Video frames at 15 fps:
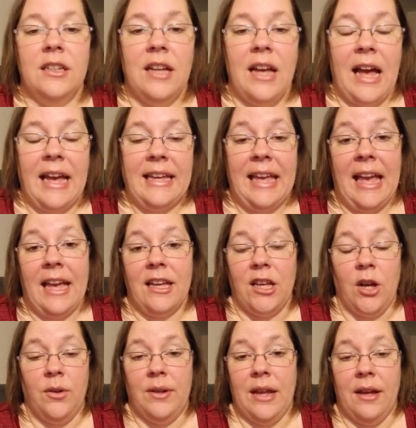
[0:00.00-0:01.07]
I can't
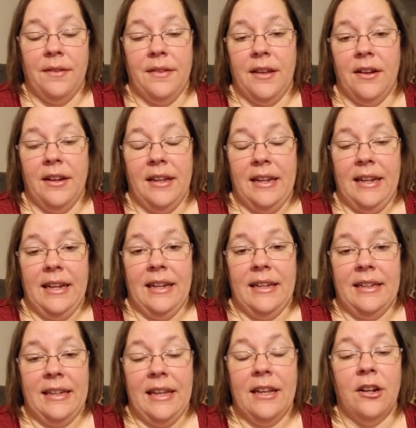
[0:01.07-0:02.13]
go down there in it
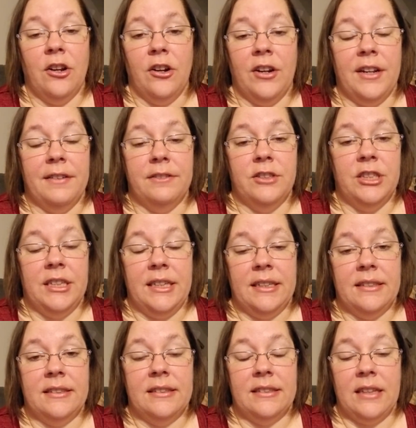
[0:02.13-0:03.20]
and get her if she
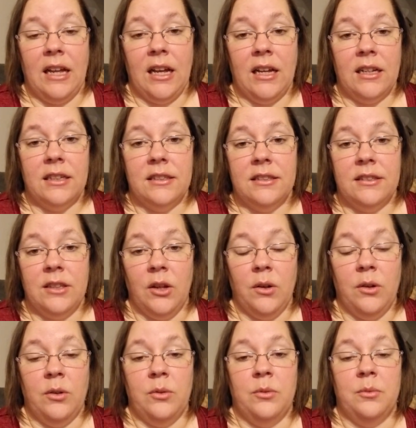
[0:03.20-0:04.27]
gets stuck.
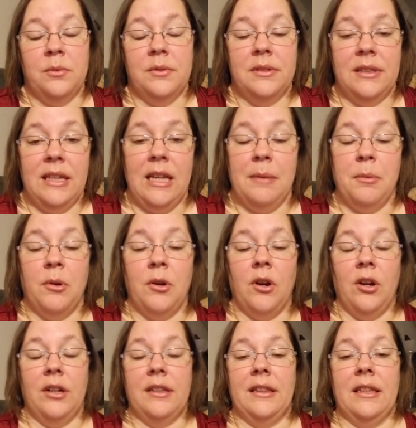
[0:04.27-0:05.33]
So keep her
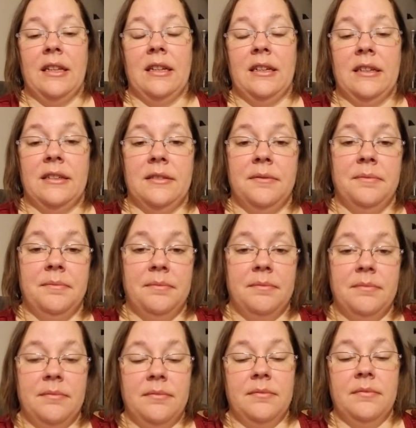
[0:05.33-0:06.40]
on the
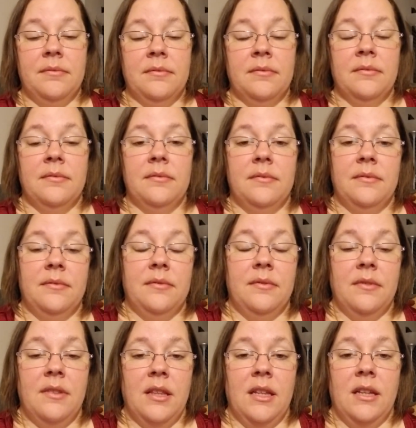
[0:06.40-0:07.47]

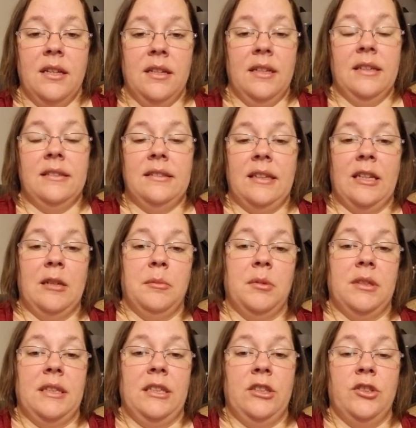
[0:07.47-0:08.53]

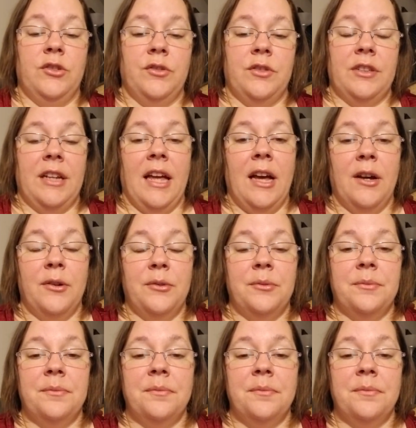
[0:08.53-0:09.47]
extendable leash for now.